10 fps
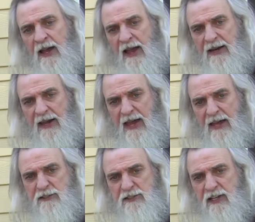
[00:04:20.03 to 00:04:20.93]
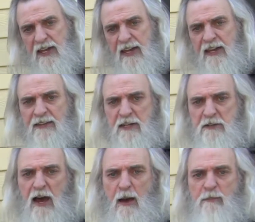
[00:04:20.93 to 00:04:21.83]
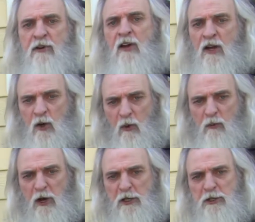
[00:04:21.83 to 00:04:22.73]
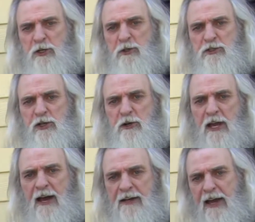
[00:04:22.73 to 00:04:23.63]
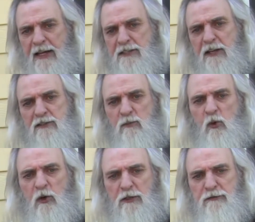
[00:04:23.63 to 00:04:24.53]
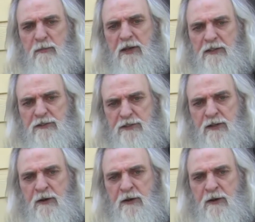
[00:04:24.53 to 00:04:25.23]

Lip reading: and it has the key at the top. What we're going to do is show you how to access some water from this.